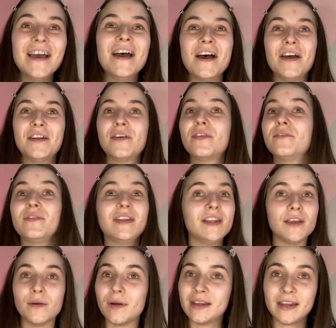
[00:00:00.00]
another
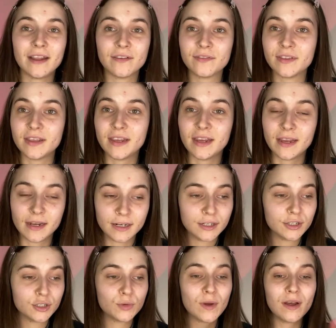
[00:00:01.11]
video idea for the
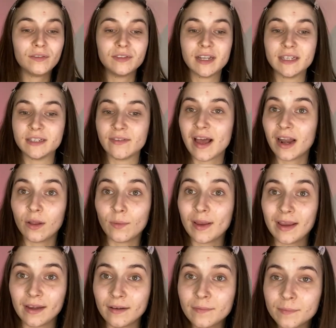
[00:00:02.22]
12 days of
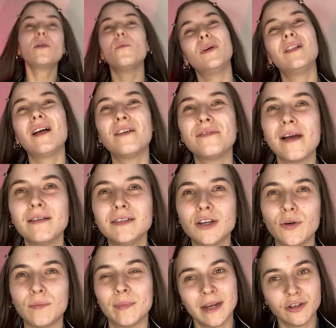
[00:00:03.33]
Halloween. Well, I found it
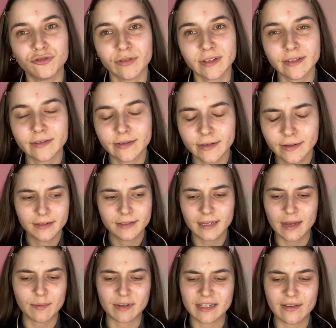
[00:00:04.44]
on Pinterest,
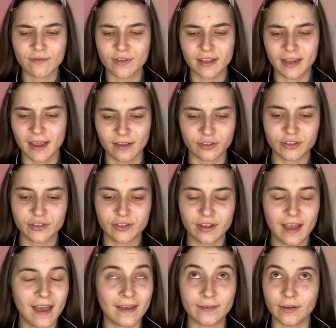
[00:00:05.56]
same as everything else
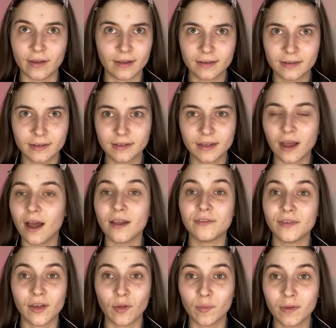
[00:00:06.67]
ever that I
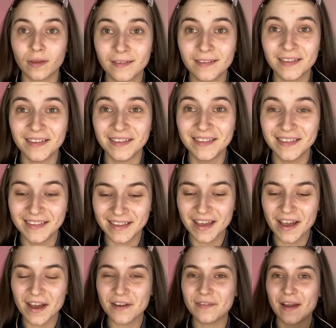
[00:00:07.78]
film.
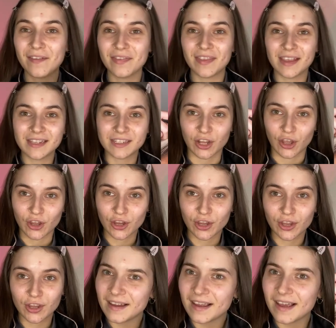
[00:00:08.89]
Found this look,
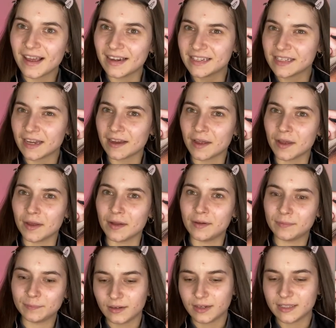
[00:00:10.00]
and it's like a,
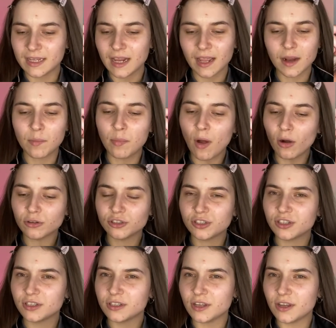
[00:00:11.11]
is it like a botched
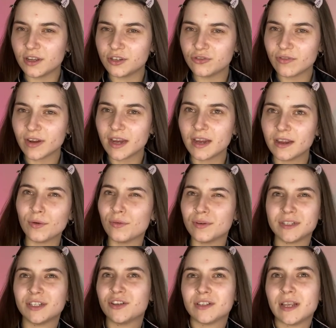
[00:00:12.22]
surgery? Or is
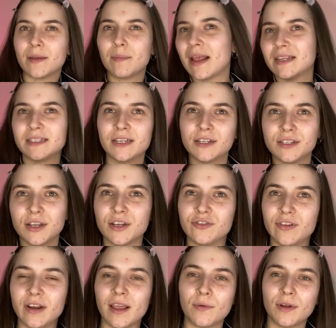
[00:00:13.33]
it just like plastic surgery,
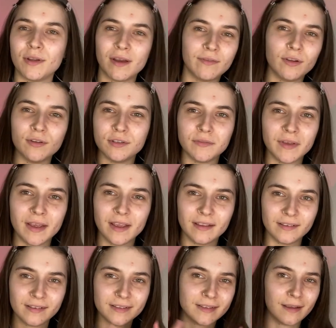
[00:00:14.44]
like when you have loads of it
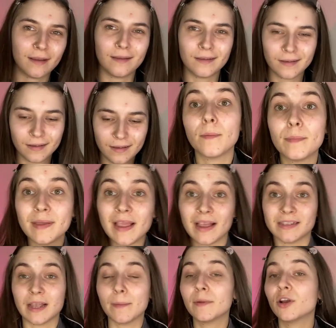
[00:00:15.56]
and it's like, but yes,
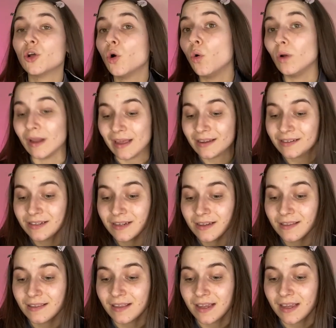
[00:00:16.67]
I'm gonna call it
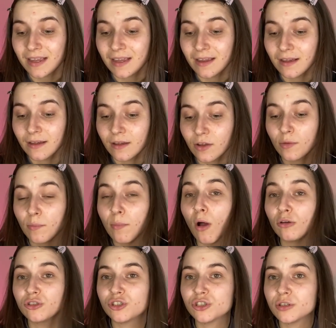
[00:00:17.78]
the
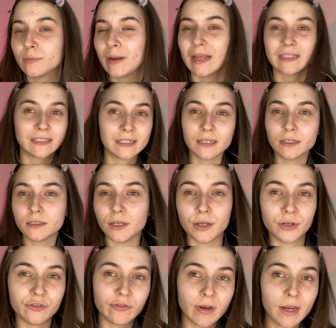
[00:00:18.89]
botched plastic
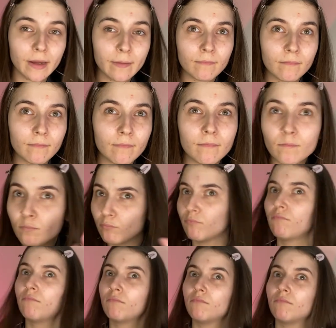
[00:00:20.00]
surgery
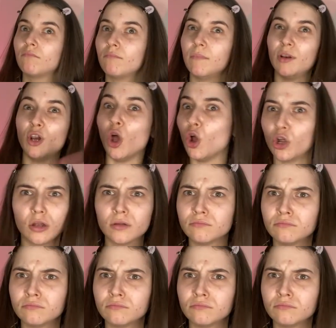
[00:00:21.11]
look.